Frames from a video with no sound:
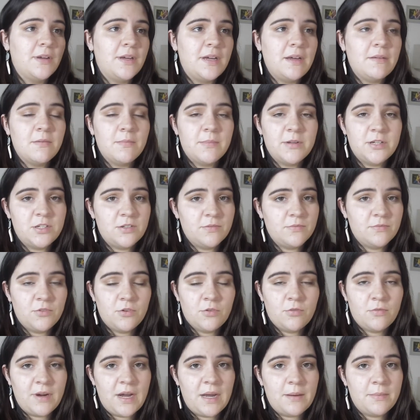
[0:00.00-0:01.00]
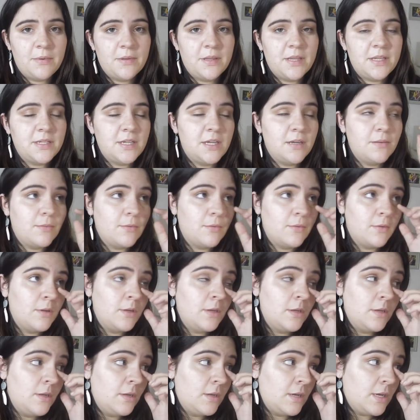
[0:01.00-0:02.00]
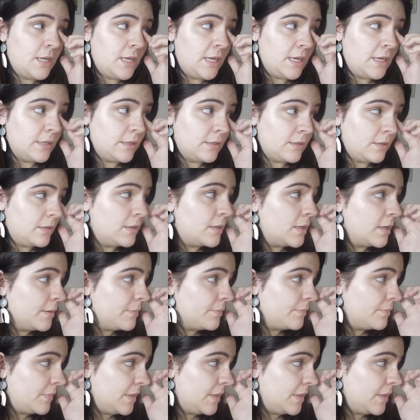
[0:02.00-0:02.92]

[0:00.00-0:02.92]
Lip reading: I have a bunch of crap on the table I need to clean up.